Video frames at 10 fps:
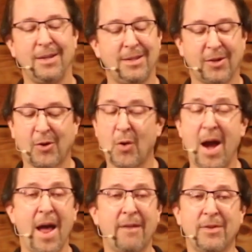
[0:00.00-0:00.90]
The
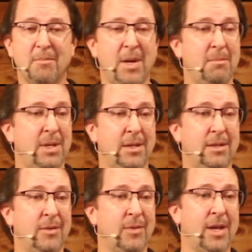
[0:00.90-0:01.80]
craft may be,
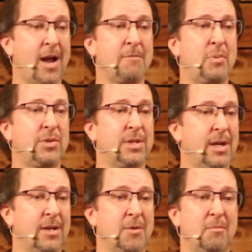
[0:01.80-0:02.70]
that I put
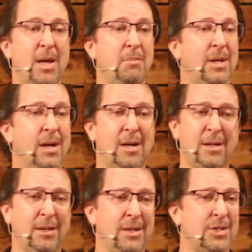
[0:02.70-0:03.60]
together may be
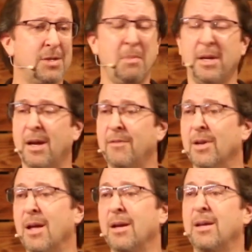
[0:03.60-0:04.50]
ugly. She may not even
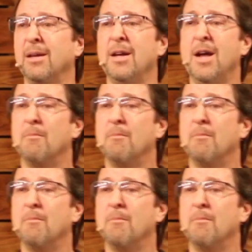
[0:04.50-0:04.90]
like it.